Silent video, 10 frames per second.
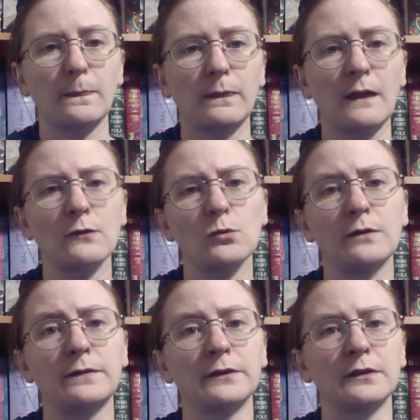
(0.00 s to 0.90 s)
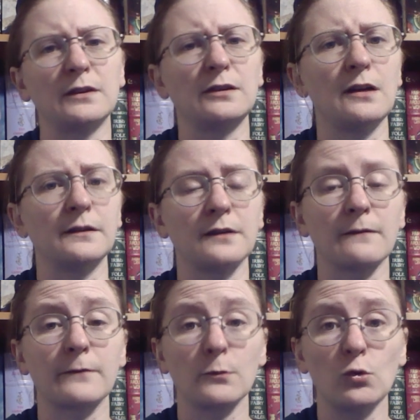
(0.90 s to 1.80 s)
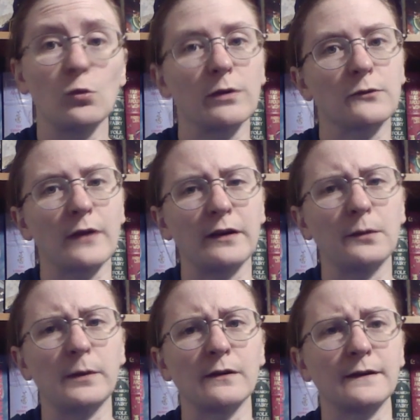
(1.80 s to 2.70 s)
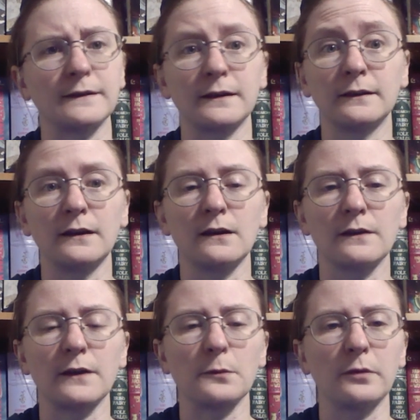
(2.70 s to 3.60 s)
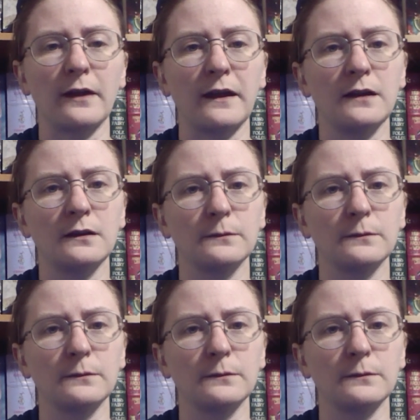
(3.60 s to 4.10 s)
Everyone feels a little uncomfortable with Trent appearing suddenly on their plane,